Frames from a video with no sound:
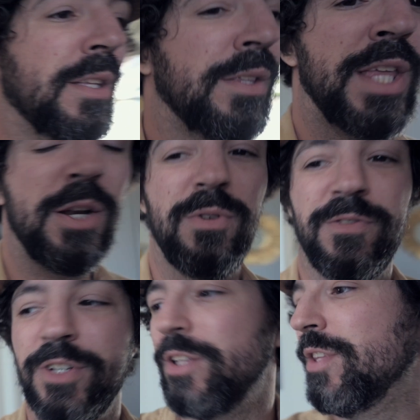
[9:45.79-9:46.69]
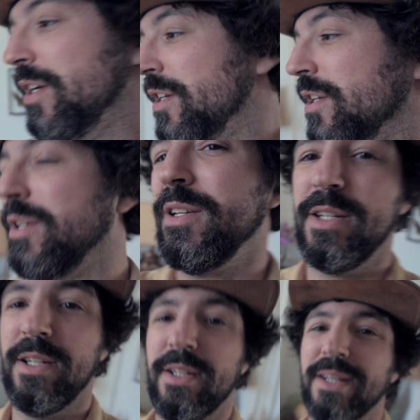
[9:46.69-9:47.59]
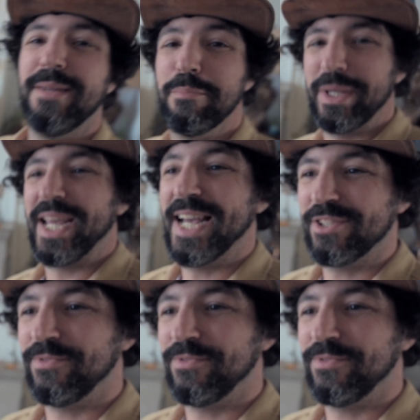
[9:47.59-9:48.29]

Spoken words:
Then we've got the big ass